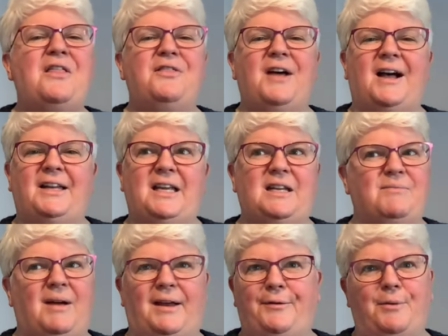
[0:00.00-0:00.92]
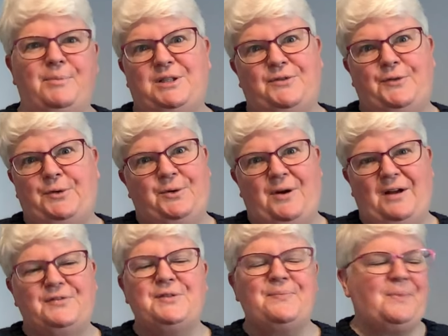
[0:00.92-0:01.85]
than in my rubbish
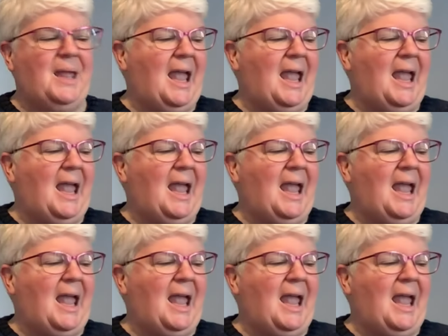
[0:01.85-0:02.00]
photographs.